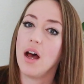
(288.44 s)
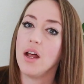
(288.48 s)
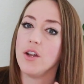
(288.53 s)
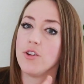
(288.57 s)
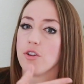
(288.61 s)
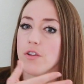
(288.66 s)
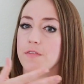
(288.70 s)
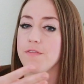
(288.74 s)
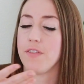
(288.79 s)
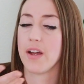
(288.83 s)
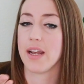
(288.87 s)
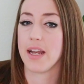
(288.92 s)

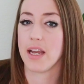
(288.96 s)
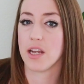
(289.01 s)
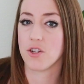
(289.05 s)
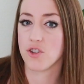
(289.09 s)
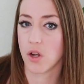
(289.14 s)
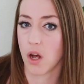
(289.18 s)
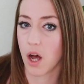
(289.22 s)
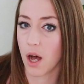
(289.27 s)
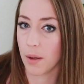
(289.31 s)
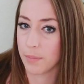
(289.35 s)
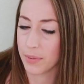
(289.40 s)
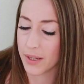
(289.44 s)
under a
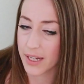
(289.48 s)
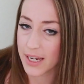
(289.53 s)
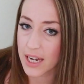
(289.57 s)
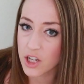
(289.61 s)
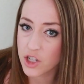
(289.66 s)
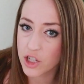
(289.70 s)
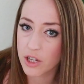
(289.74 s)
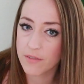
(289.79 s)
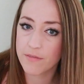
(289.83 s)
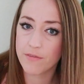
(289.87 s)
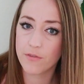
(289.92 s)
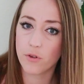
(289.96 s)
financial
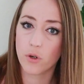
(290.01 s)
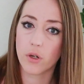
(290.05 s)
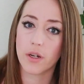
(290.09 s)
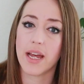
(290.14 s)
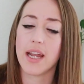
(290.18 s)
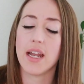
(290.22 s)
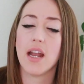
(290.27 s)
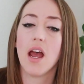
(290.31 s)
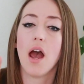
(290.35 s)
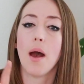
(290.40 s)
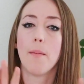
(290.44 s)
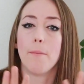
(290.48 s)
obligation for
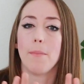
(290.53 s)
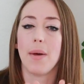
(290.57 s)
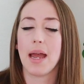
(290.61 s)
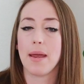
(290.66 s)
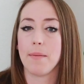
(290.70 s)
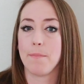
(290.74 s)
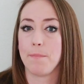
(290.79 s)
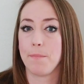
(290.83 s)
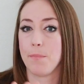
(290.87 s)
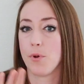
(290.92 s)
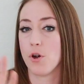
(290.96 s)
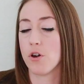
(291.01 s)
it,
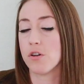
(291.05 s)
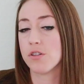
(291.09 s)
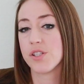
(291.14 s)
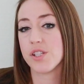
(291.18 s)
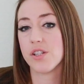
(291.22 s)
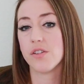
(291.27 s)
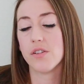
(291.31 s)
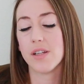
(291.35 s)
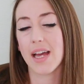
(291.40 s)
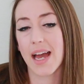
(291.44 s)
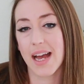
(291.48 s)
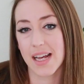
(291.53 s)
my
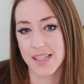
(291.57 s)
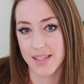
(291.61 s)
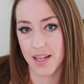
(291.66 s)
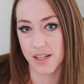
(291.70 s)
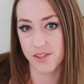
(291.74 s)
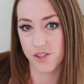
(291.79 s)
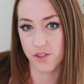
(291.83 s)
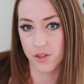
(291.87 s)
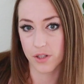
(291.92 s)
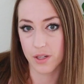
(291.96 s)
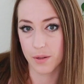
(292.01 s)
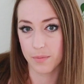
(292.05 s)
personal
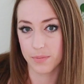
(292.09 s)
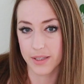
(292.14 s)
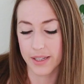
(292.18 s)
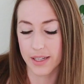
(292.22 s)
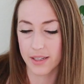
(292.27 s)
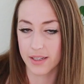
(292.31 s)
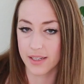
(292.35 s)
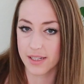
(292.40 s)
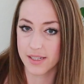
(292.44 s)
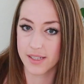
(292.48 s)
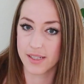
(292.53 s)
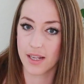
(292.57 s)
assets are
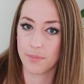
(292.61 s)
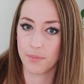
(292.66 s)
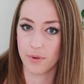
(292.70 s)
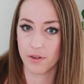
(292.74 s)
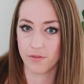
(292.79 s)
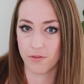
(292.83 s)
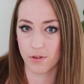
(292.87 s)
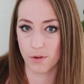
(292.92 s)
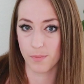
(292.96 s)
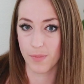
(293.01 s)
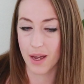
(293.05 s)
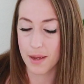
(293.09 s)
completely
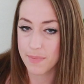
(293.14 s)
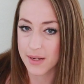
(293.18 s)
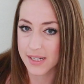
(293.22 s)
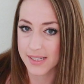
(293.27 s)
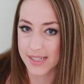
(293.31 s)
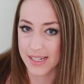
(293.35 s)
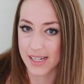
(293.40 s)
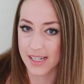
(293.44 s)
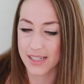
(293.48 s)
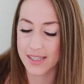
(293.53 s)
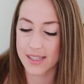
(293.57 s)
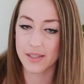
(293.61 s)
separate from my
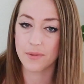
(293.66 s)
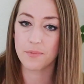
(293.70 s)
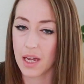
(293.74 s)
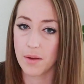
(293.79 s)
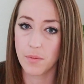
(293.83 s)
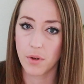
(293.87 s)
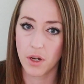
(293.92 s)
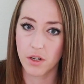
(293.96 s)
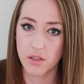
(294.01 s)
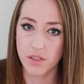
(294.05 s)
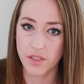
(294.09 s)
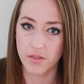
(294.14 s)
business.
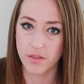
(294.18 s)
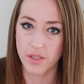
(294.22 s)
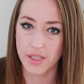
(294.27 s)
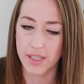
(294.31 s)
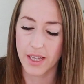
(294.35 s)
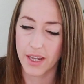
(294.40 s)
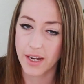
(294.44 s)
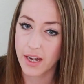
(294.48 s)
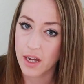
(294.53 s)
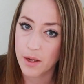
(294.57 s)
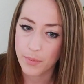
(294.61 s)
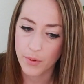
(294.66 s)
I'm also
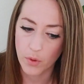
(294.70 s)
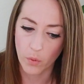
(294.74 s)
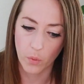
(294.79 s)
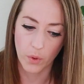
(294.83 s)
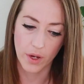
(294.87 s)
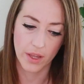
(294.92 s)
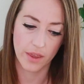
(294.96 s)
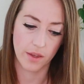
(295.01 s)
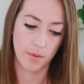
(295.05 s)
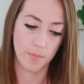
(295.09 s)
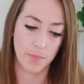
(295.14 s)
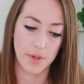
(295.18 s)
set up
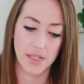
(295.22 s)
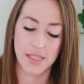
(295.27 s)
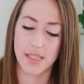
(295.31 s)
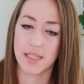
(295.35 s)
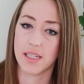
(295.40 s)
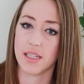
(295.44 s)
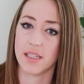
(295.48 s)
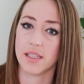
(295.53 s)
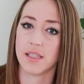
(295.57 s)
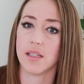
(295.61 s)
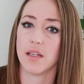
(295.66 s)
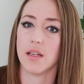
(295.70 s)
with a
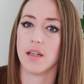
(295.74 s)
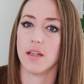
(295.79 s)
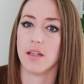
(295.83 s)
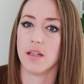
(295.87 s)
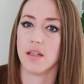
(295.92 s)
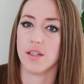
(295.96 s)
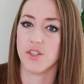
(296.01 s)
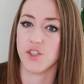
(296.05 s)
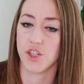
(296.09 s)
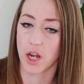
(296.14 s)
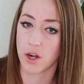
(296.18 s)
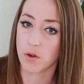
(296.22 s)
business
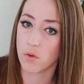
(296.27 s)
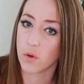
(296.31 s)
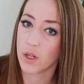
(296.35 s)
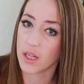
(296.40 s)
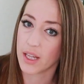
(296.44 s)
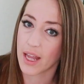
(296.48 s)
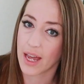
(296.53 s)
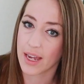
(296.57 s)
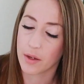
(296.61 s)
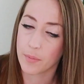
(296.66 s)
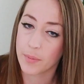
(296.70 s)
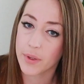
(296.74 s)
general
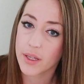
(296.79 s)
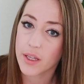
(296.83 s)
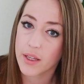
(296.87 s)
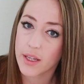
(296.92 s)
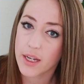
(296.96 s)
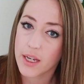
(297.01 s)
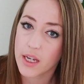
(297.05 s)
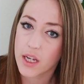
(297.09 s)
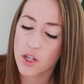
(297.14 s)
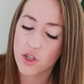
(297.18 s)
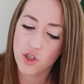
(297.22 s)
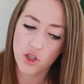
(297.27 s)

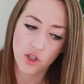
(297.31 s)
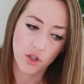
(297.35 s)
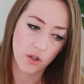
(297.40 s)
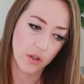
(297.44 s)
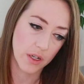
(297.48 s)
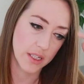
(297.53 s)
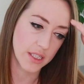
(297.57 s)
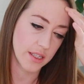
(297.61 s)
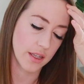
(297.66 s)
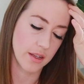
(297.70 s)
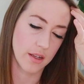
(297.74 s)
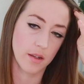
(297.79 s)
liability
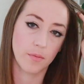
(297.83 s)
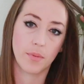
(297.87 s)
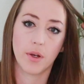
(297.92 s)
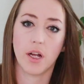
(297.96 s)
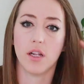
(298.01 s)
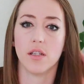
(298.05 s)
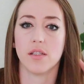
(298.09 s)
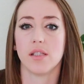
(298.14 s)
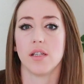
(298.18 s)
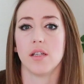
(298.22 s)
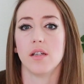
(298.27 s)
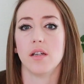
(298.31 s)
insurance, and the
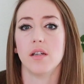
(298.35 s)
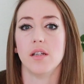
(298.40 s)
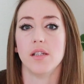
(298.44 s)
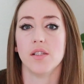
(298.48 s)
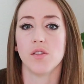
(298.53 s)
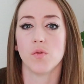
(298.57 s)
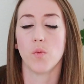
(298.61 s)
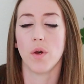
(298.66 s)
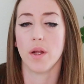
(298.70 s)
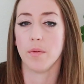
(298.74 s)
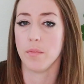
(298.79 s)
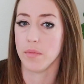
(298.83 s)
policy
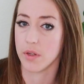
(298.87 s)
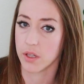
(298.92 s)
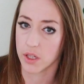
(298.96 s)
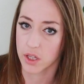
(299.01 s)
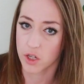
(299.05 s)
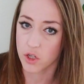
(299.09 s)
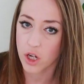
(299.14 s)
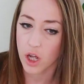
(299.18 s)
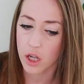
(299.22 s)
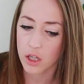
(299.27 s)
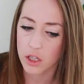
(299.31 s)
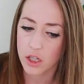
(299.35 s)
is $1
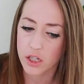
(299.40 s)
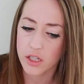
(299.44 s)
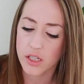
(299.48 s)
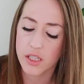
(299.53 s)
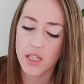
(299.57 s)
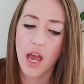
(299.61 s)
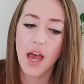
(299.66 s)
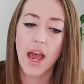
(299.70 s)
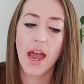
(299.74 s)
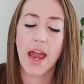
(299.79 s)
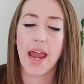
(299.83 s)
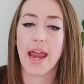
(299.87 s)
million.
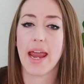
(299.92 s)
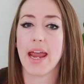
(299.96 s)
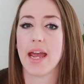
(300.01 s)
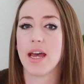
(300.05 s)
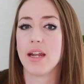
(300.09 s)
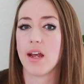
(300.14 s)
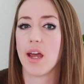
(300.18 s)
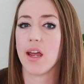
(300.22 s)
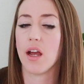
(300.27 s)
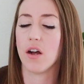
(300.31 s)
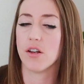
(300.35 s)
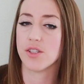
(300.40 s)

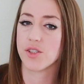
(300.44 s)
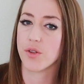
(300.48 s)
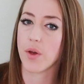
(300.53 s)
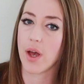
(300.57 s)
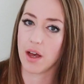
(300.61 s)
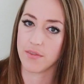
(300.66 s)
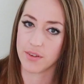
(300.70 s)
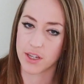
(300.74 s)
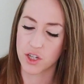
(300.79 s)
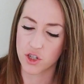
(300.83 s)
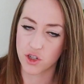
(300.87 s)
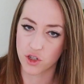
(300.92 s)
and I also
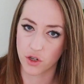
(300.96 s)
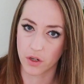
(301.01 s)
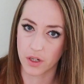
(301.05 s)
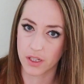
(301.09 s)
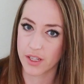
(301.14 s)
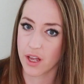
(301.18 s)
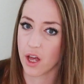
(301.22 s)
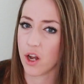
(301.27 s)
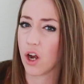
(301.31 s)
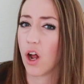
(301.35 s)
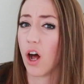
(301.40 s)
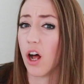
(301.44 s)
have
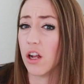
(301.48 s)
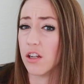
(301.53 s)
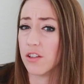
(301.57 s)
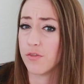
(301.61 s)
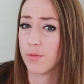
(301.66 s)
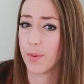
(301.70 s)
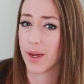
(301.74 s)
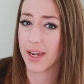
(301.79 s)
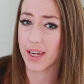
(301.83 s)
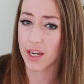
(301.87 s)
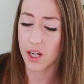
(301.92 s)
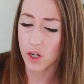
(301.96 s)
insurance on all
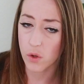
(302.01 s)
of my